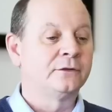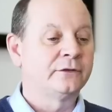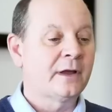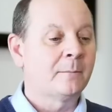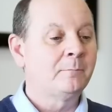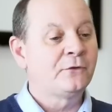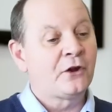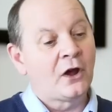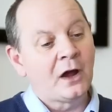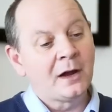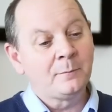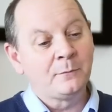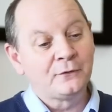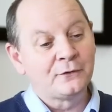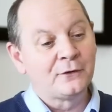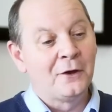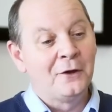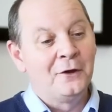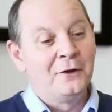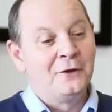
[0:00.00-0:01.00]
Sometimes
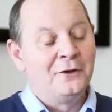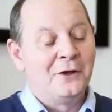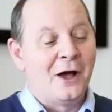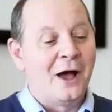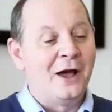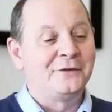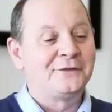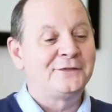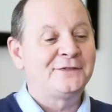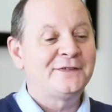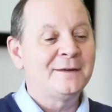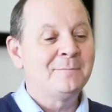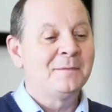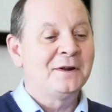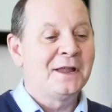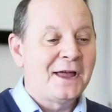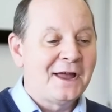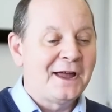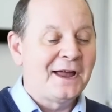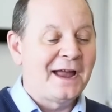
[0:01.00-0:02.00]
a
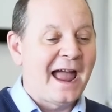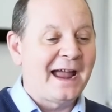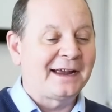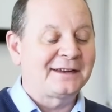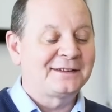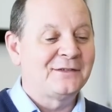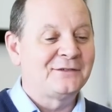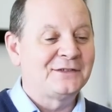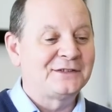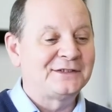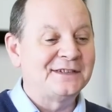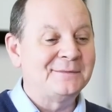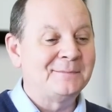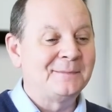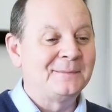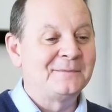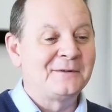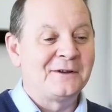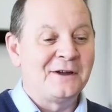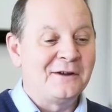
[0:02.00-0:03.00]
similar activity
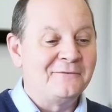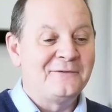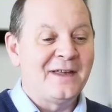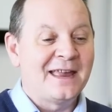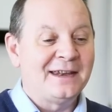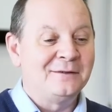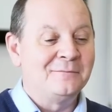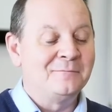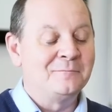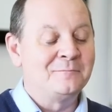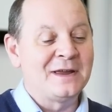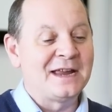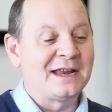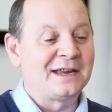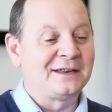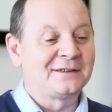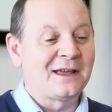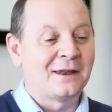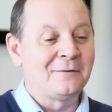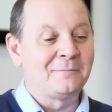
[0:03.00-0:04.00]
event being
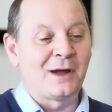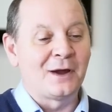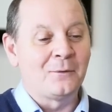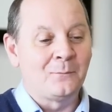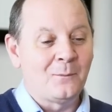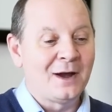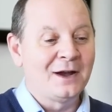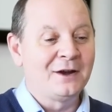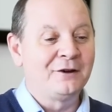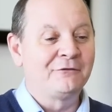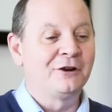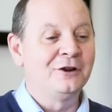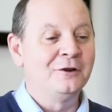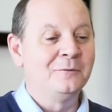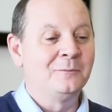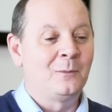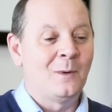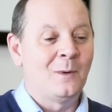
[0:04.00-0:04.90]
done by one group